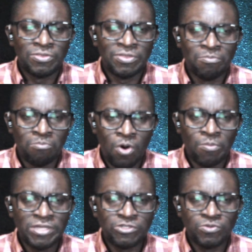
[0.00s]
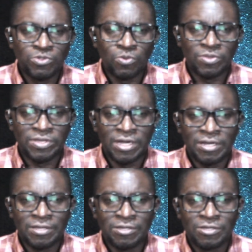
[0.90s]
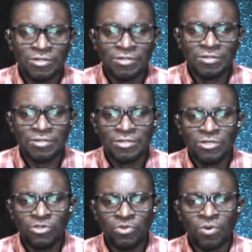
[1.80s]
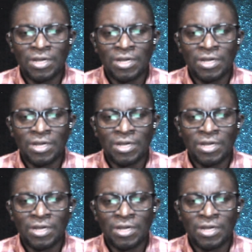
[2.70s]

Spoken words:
the moment you do that, you